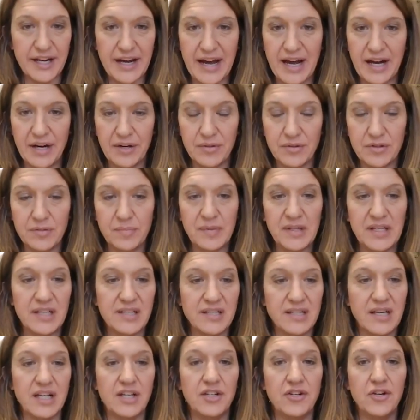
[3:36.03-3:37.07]
out because
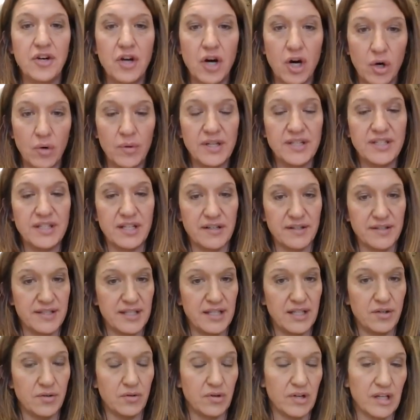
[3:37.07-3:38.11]
I know it's in a
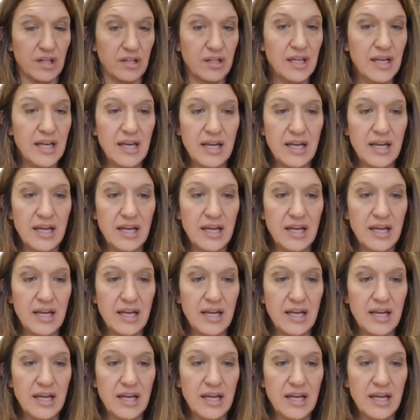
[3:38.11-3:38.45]
seed oil.